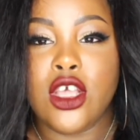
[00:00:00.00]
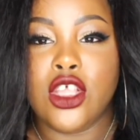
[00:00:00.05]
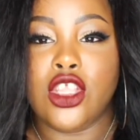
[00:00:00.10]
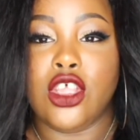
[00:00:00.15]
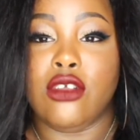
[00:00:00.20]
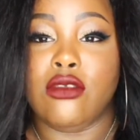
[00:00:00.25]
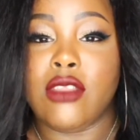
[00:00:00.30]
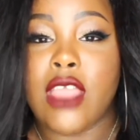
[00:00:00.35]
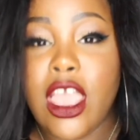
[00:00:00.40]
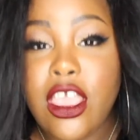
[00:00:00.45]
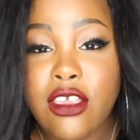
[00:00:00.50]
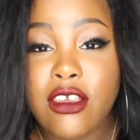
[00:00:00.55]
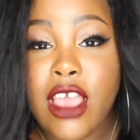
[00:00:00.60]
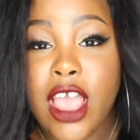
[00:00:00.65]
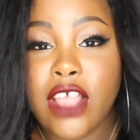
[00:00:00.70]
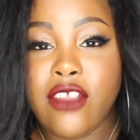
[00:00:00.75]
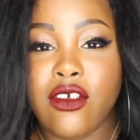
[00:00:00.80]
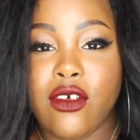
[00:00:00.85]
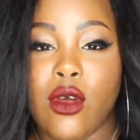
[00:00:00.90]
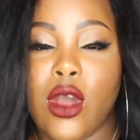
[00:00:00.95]
So thank you
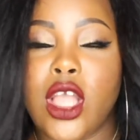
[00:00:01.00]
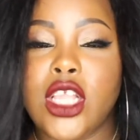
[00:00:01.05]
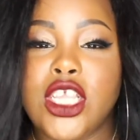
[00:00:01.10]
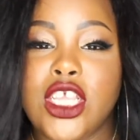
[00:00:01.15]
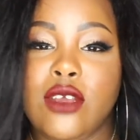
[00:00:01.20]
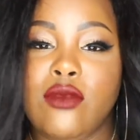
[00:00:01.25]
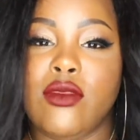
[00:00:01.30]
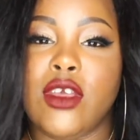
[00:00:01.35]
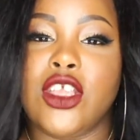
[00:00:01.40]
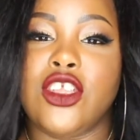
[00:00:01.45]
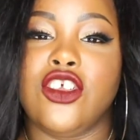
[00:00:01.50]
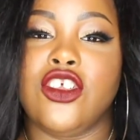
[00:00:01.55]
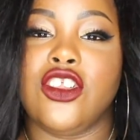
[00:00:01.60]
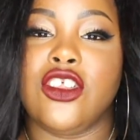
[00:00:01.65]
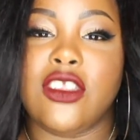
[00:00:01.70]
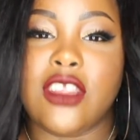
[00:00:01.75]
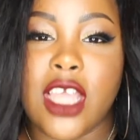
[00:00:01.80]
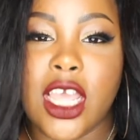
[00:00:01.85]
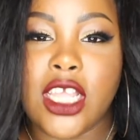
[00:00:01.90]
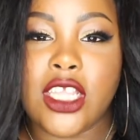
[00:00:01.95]
guys for watching. Make sure to
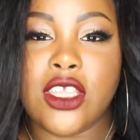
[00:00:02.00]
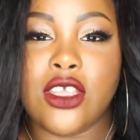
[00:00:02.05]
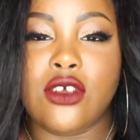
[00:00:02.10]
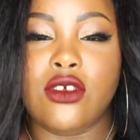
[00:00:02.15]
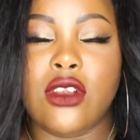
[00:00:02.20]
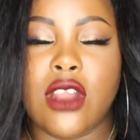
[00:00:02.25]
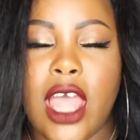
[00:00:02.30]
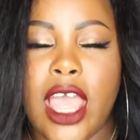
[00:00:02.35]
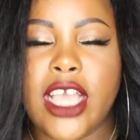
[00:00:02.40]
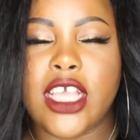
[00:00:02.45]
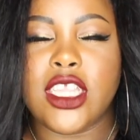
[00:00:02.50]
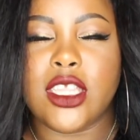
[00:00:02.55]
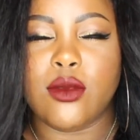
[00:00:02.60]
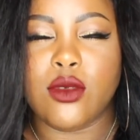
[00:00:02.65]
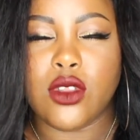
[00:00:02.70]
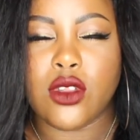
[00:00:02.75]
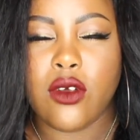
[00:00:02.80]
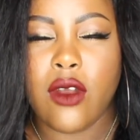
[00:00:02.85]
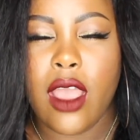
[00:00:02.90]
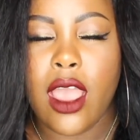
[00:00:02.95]
stay tuned, like,
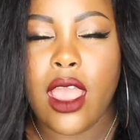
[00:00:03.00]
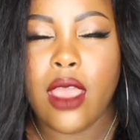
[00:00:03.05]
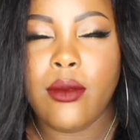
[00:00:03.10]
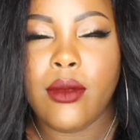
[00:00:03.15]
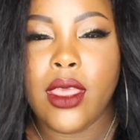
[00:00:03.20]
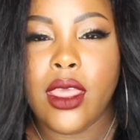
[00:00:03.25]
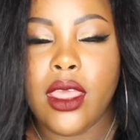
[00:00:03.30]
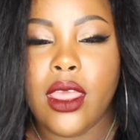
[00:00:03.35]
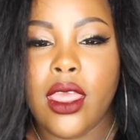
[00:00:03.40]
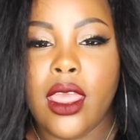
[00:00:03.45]
subscribe,